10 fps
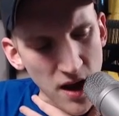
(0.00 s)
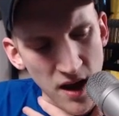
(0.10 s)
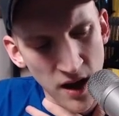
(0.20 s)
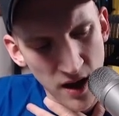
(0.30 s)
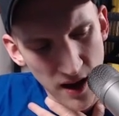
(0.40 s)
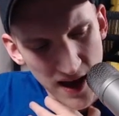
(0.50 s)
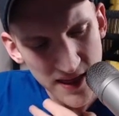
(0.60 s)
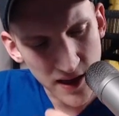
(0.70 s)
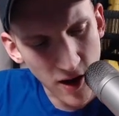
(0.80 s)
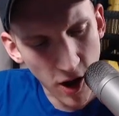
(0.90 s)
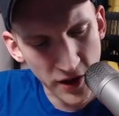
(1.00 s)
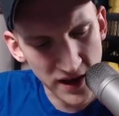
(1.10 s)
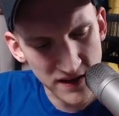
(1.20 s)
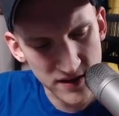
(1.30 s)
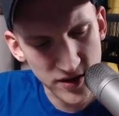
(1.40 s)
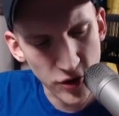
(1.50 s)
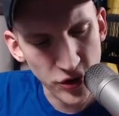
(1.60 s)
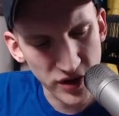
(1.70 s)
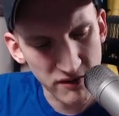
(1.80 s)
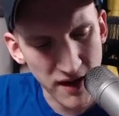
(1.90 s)
I think calling is
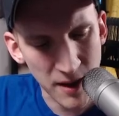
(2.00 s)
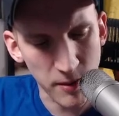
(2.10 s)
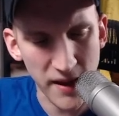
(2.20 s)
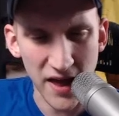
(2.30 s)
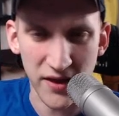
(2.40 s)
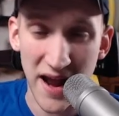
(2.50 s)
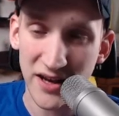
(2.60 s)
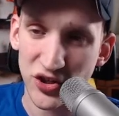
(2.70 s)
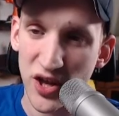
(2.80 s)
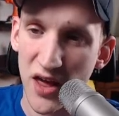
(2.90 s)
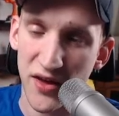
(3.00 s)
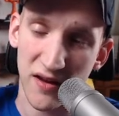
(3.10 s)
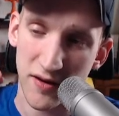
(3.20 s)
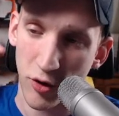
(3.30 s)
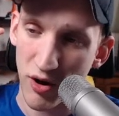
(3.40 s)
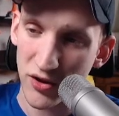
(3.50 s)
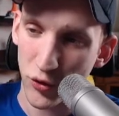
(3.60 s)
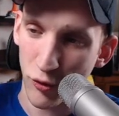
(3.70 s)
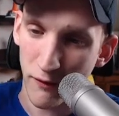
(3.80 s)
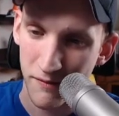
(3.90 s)
certainly a viable path. And actually, I think it's a great
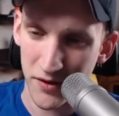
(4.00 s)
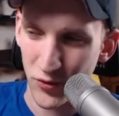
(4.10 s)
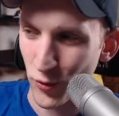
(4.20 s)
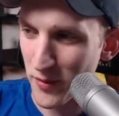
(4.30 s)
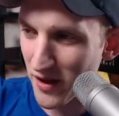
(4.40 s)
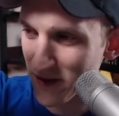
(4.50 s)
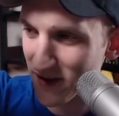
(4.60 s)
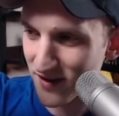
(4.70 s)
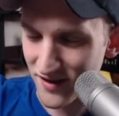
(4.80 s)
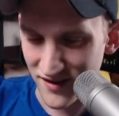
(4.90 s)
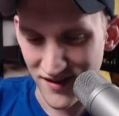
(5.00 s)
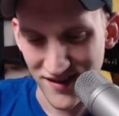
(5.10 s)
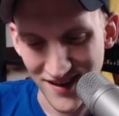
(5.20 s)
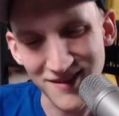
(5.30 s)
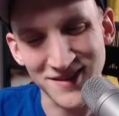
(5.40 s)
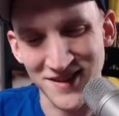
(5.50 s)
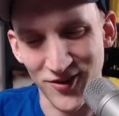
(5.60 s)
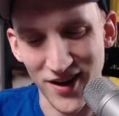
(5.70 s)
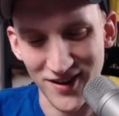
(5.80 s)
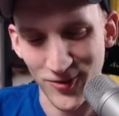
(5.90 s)
tool from the tool belt. That wasn't a
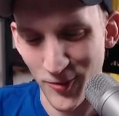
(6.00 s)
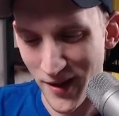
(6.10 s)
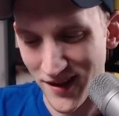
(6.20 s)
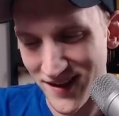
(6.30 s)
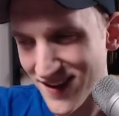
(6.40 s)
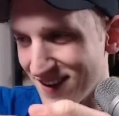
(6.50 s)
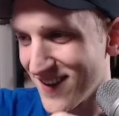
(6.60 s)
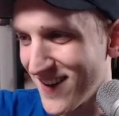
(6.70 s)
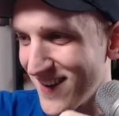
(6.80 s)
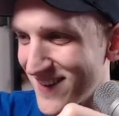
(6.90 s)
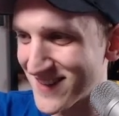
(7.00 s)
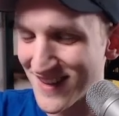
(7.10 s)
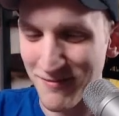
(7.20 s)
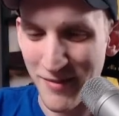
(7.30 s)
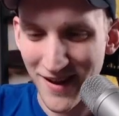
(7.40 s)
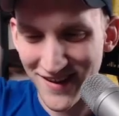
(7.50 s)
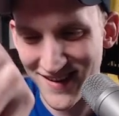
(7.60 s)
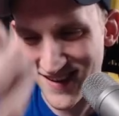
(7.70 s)
great tool belt. That's a belt,